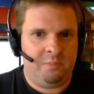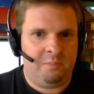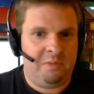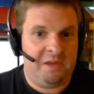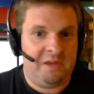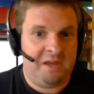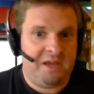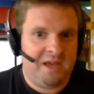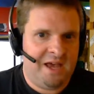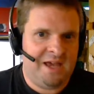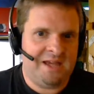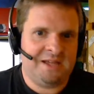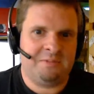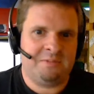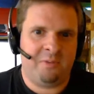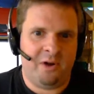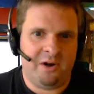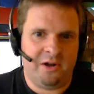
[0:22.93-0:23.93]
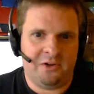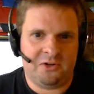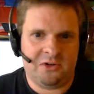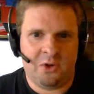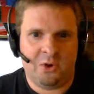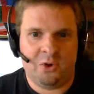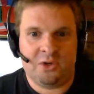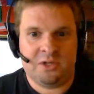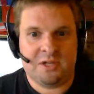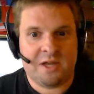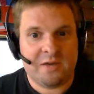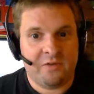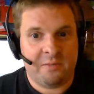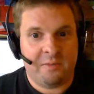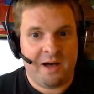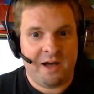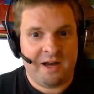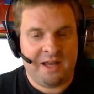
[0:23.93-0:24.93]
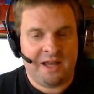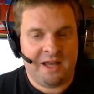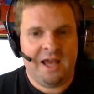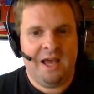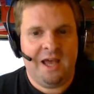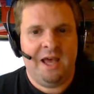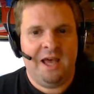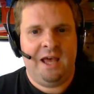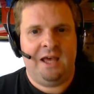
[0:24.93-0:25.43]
BAs, product owners, everybody,